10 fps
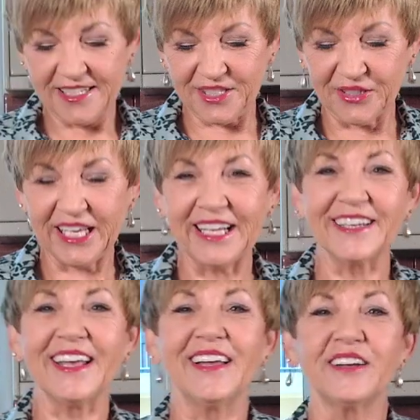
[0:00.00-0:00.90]
to get
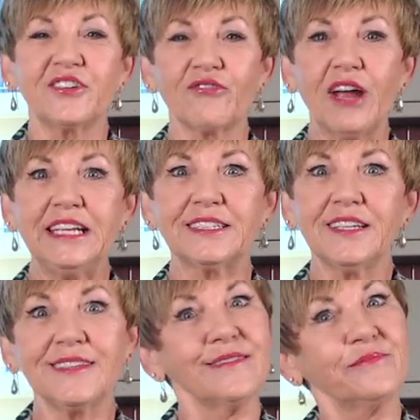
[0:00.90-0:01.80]
a great
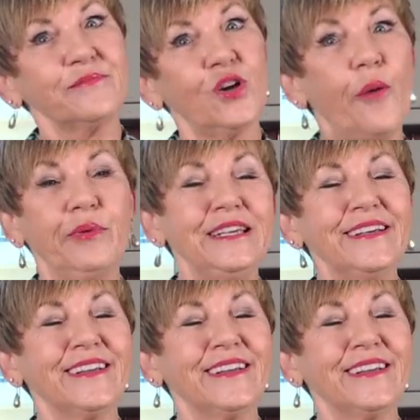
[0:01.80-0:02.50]
copy.